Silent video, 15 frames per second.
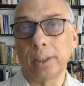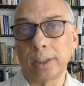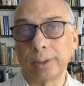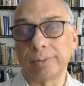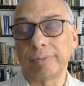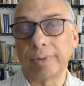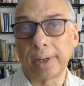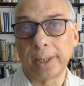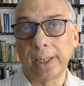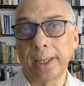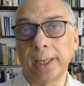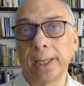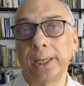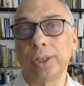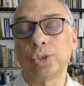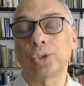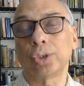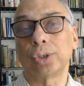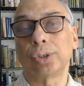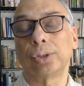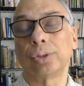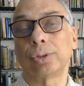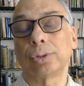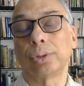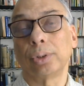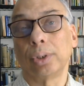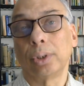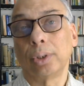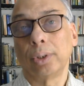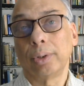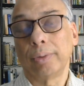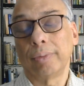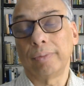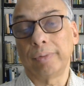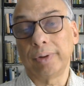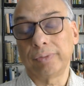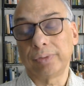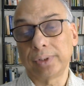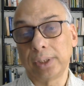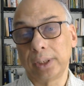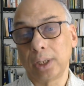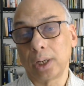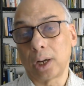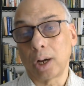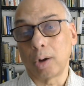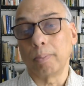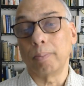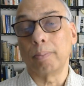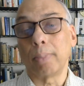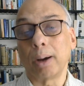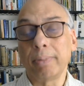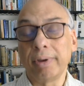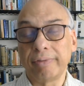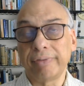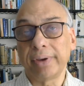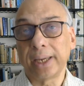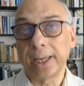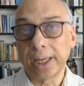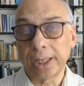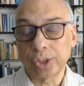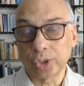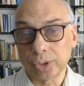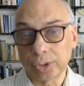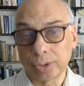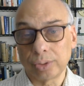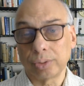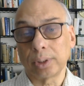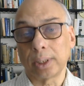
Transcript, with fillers: is very ancient We've seen how mummification